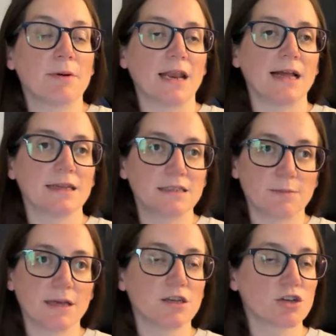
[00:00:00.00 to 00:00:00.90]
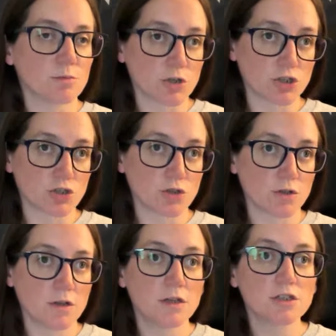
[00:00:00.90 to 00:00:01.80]
but I like to buy the
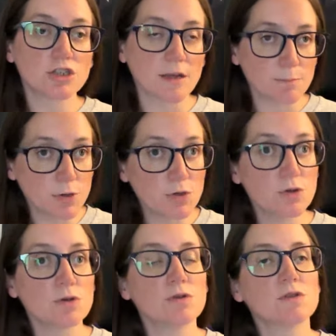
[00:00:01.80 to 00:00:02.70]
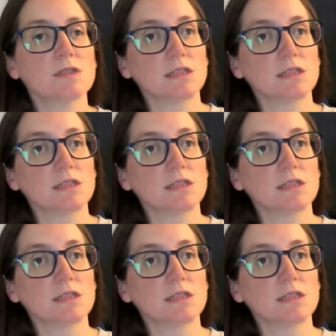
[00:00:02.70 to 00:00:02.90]
commercial shampoos